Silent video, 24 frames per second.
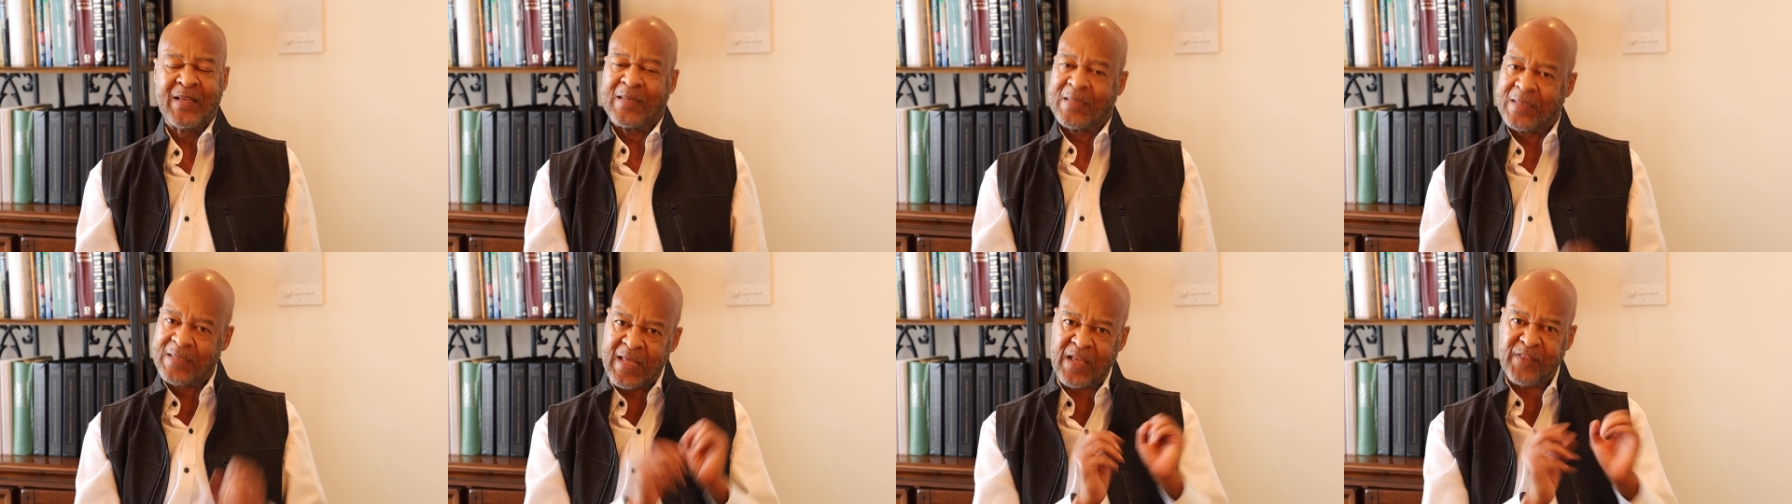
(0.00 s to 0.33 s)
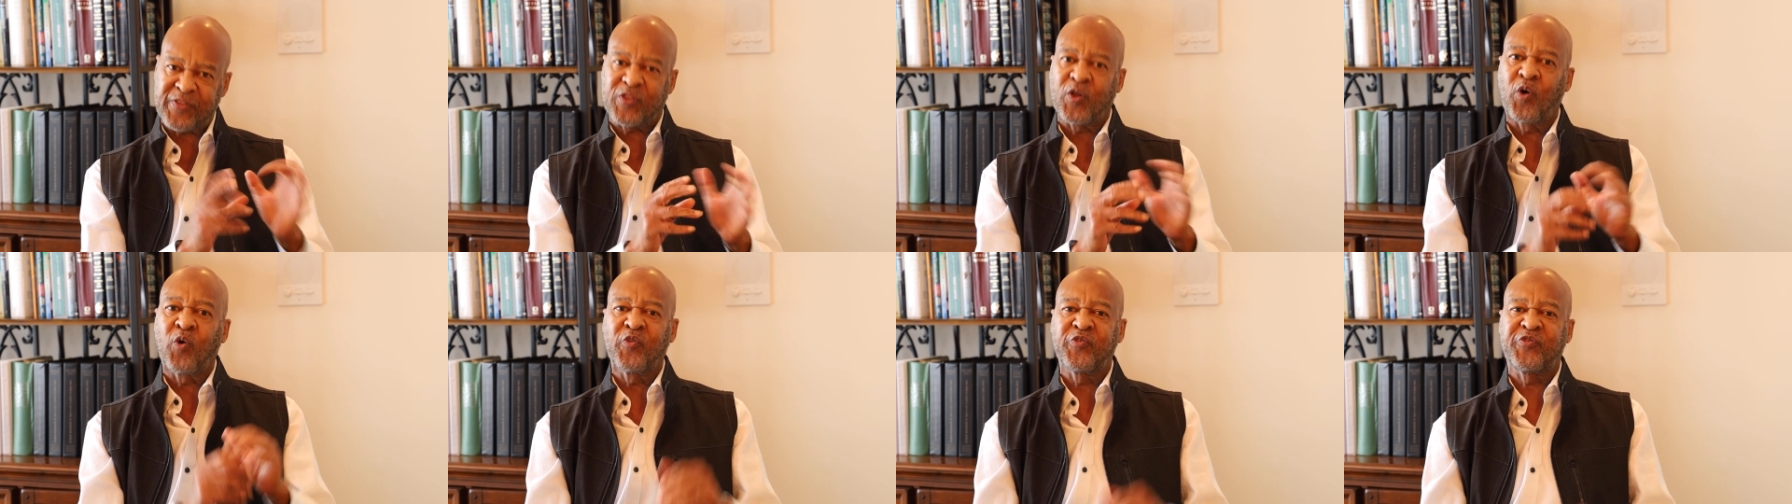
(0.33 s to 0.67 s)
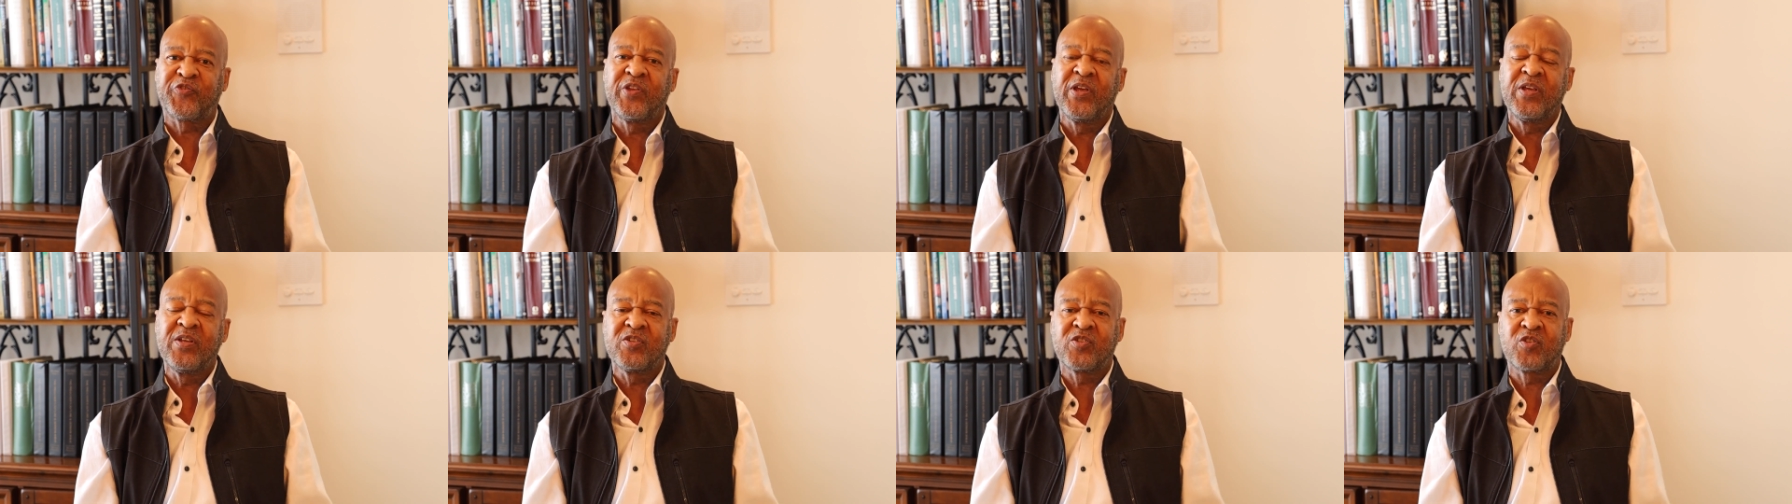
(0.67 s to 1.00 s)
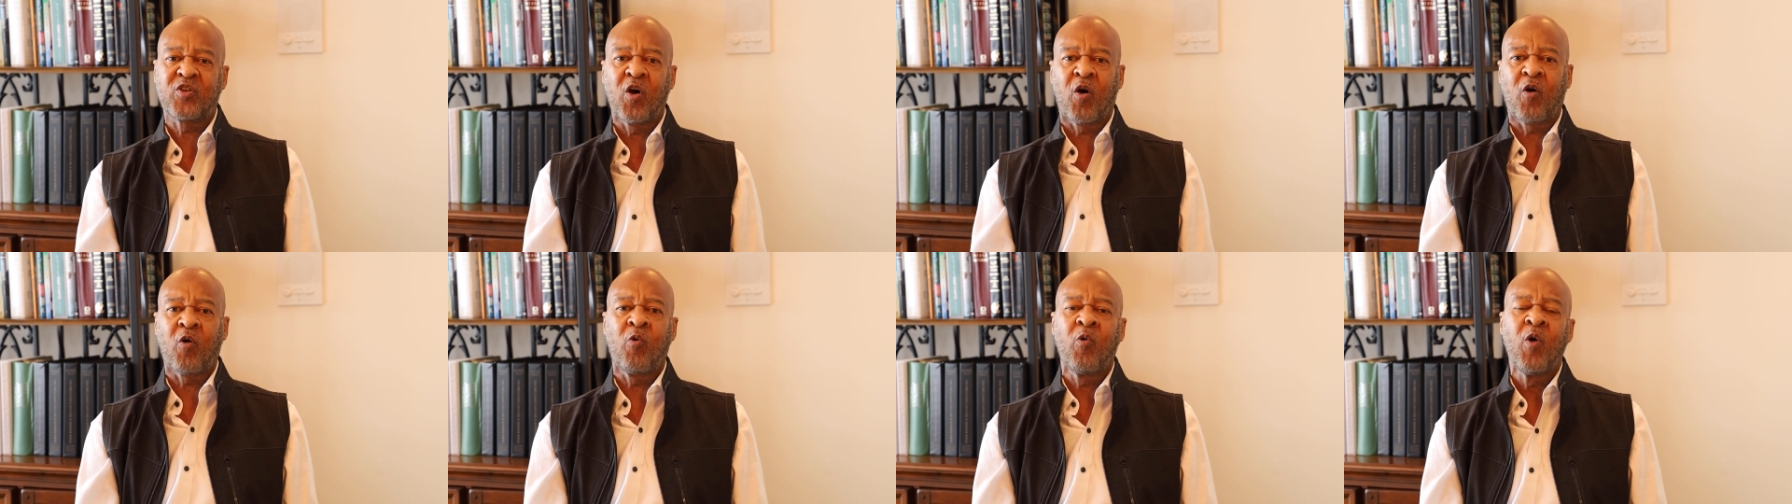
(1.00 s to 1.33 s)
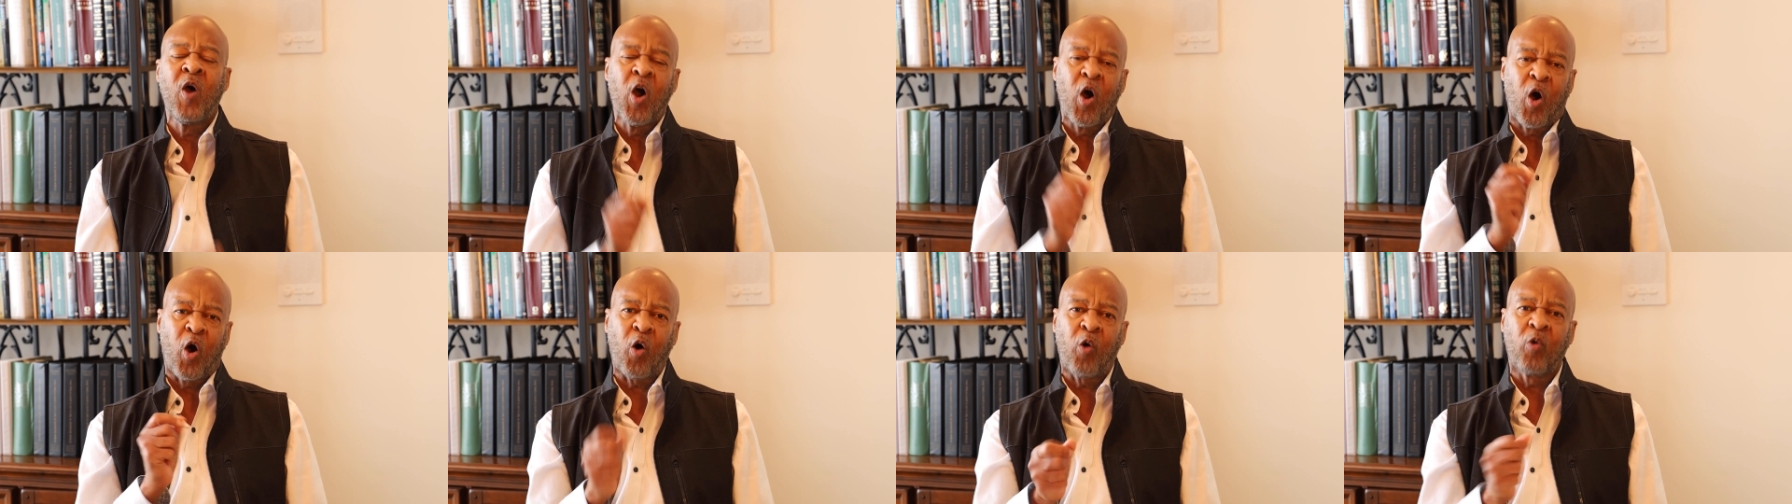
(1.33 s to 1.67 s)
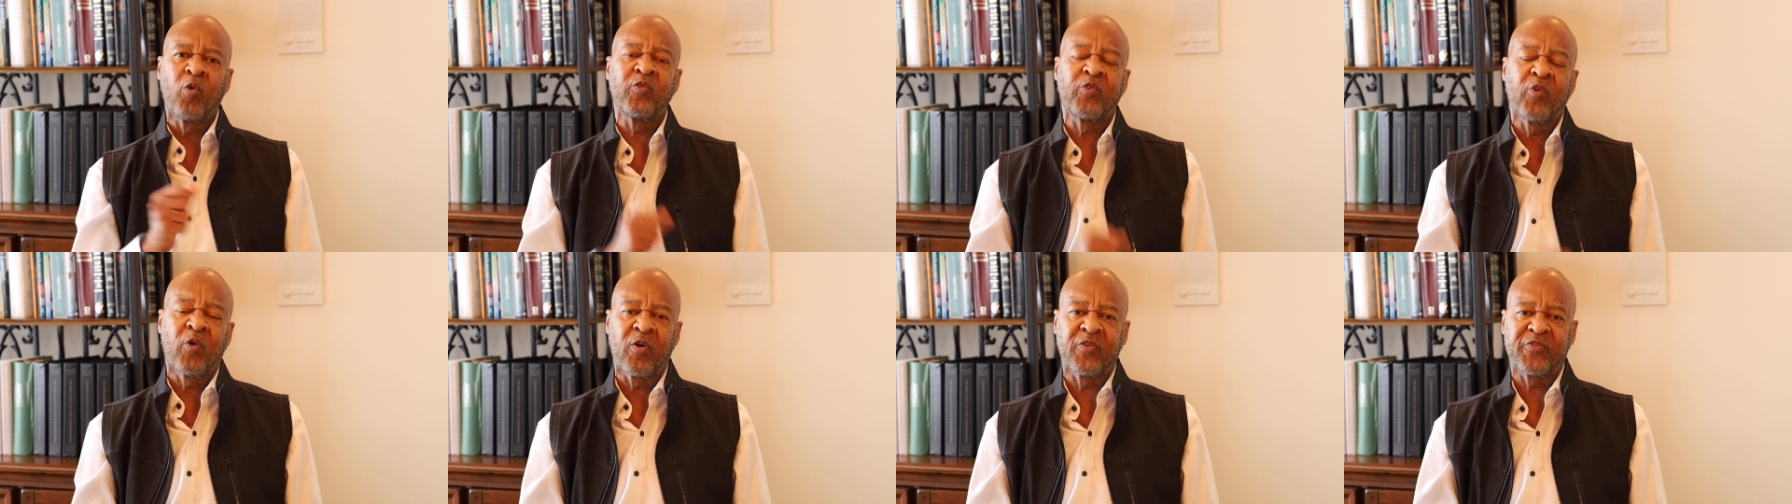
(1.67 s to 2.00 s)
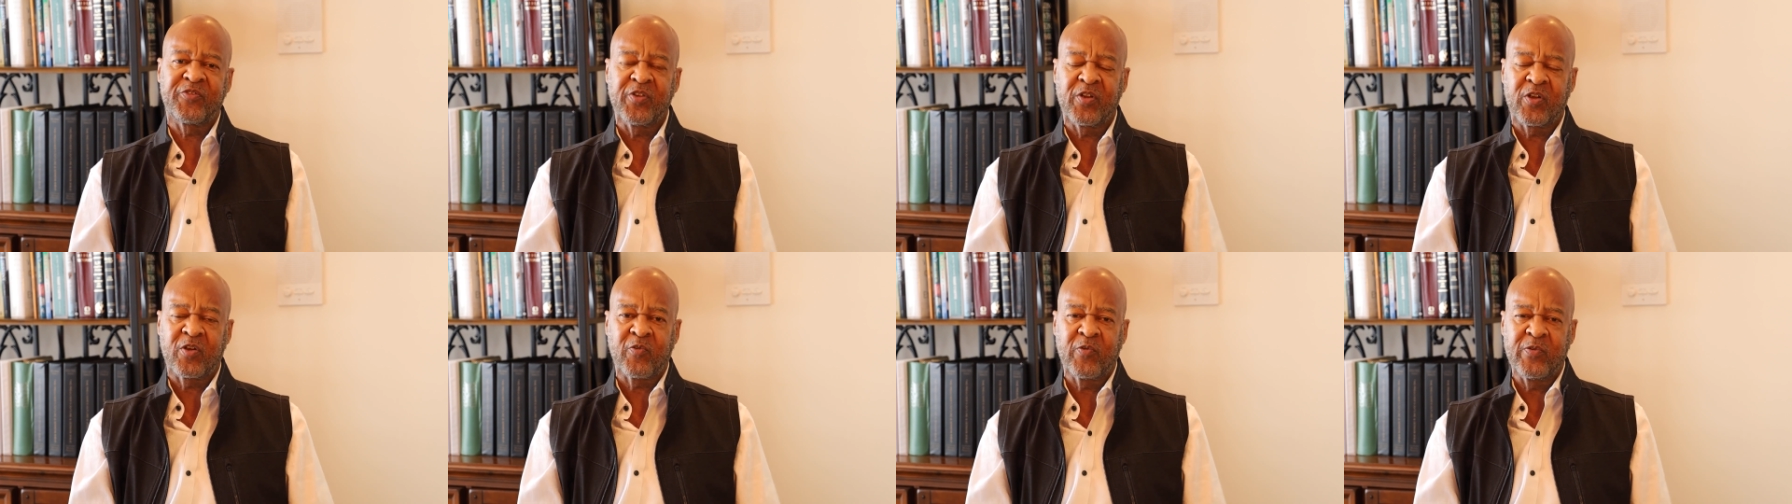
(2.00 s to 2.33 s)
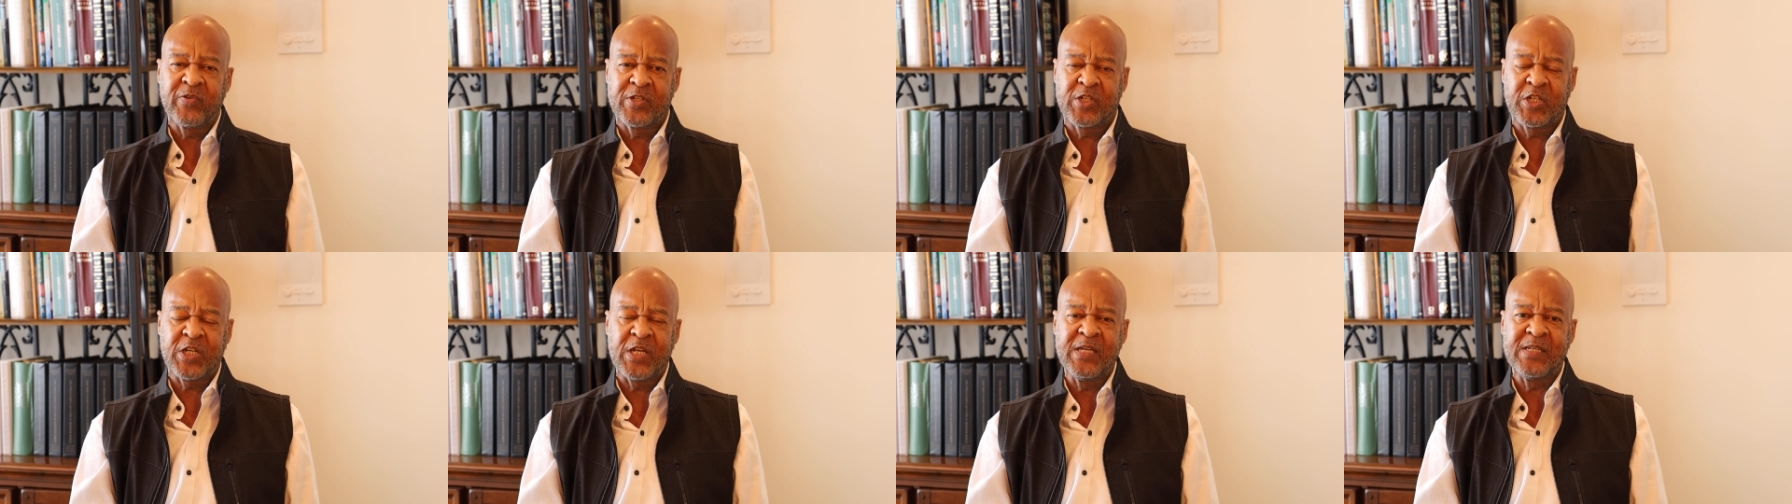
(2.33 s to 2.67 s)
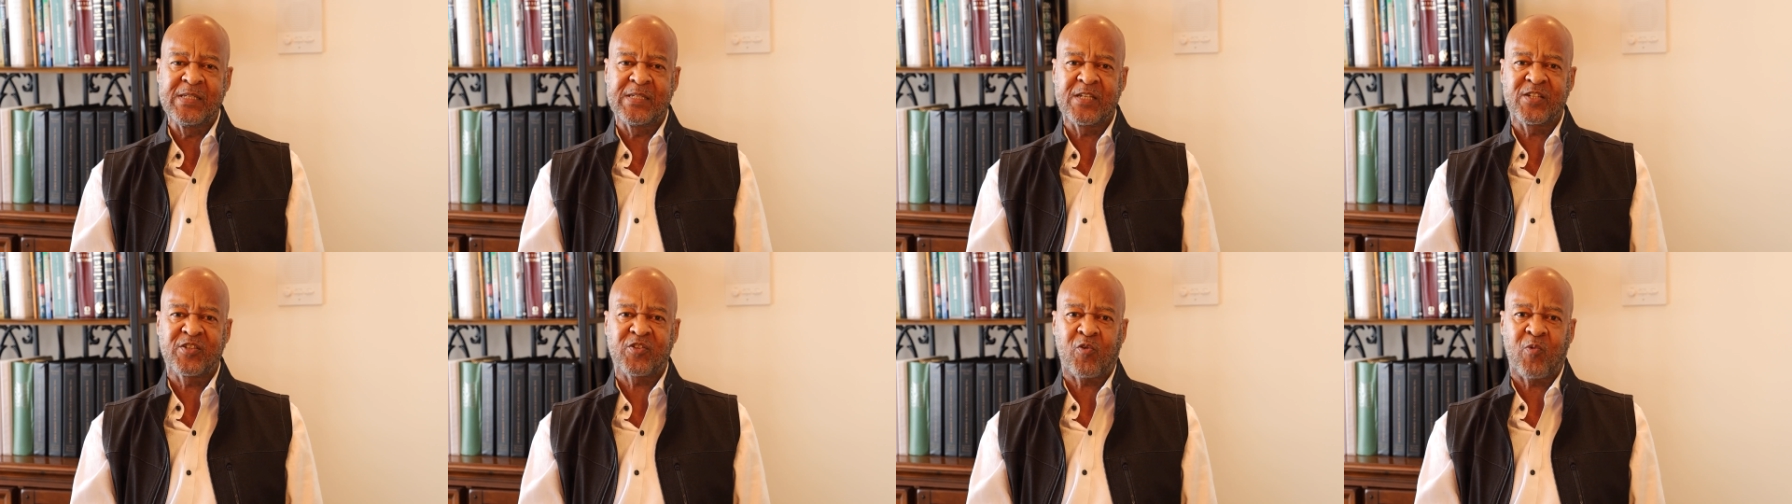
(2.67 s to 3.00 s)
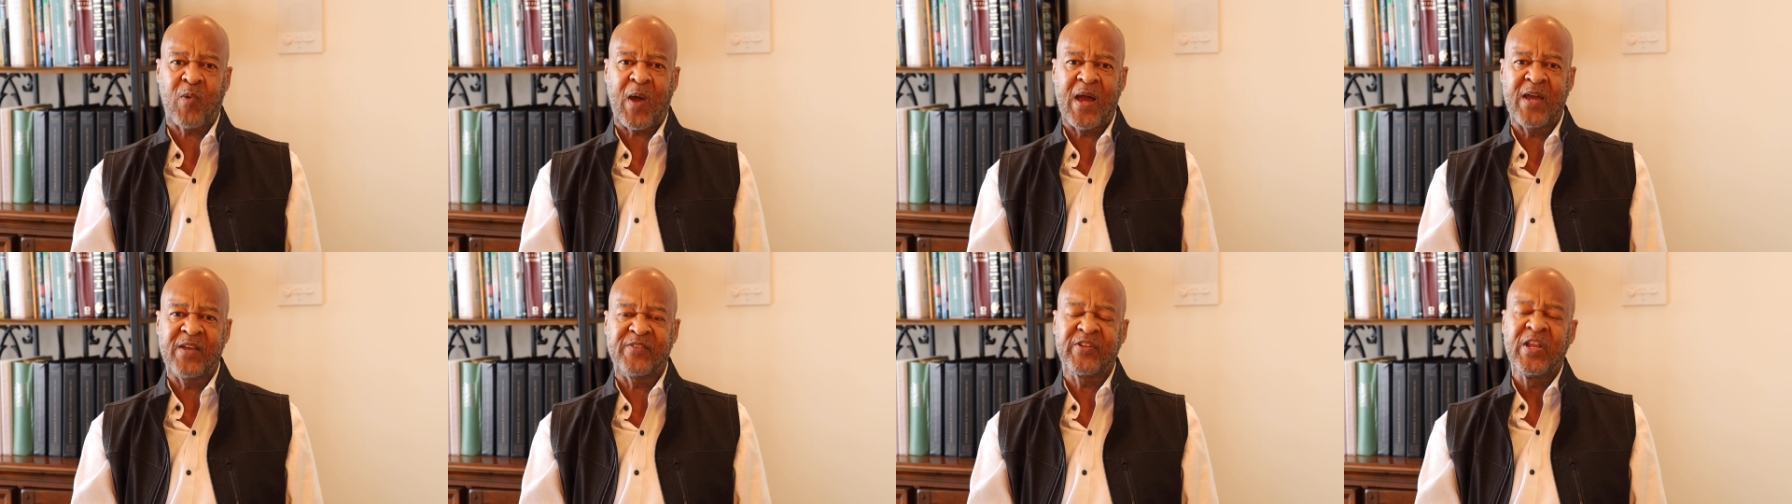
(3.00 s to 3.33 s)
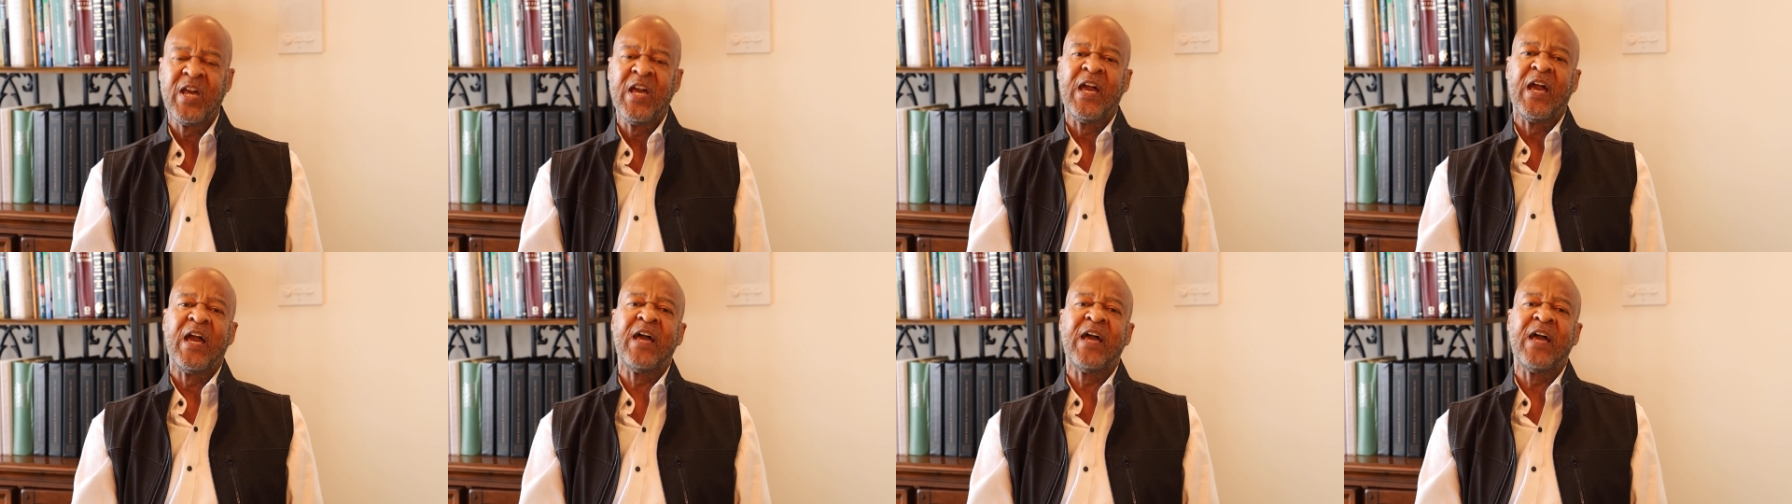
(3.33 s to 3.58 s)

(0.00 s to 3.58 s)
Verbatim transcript: Let those things go. Hold on to Jesus Christ